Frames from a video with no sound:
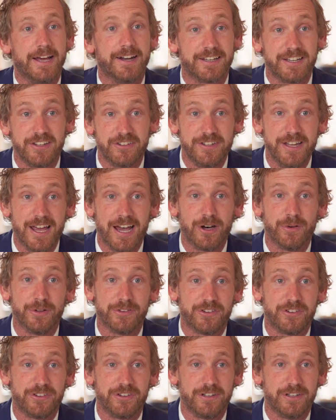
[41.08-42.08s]
And I guess now
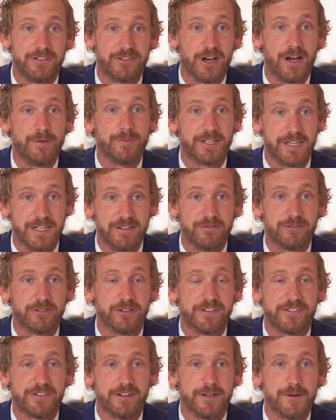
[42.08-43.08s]
it's time again
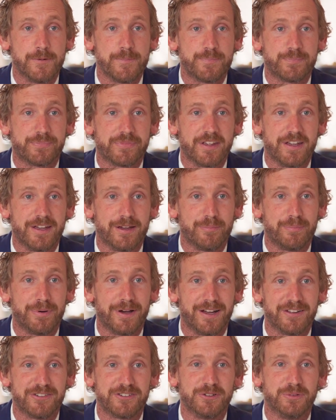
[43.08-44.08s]
for it to
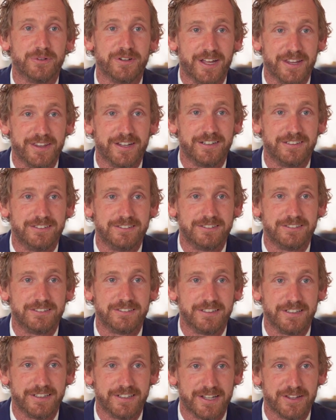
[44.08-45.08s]
pass to
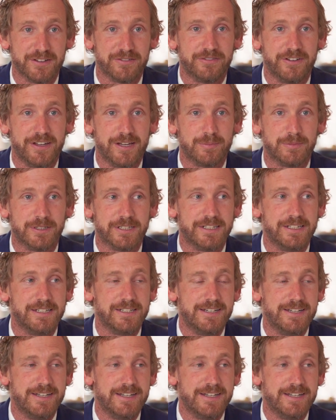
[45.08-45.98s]
another family.